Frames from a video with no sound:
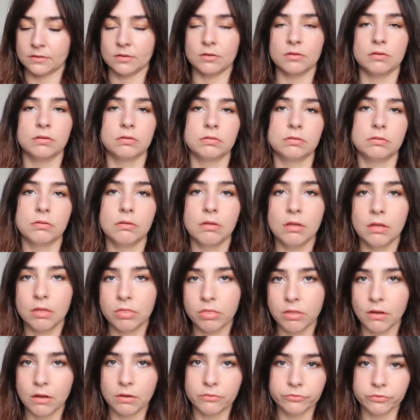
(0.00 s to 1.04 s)
Oh,
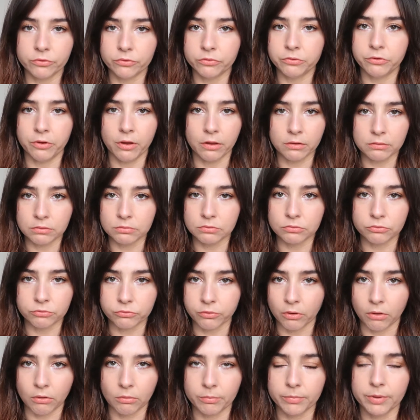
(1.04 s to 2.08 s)
that's the second
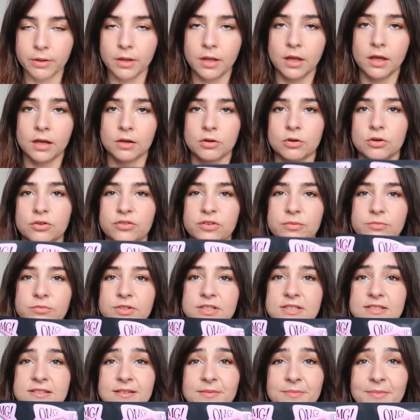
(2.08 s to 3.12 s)
step, because I'm
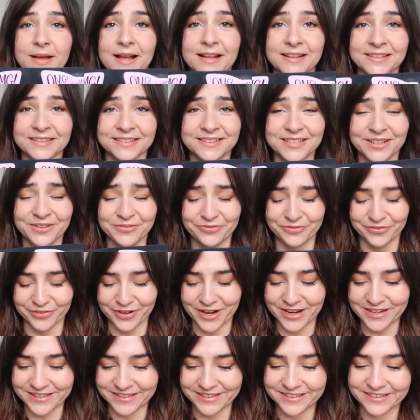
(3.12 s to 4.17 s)
reading it back
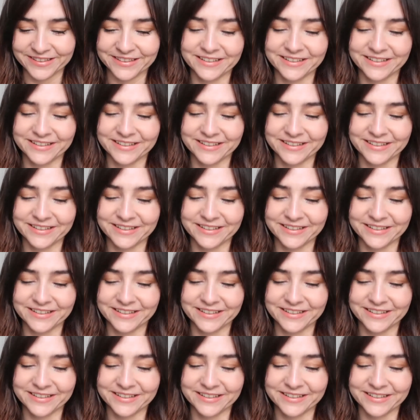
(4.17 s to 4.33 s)
front.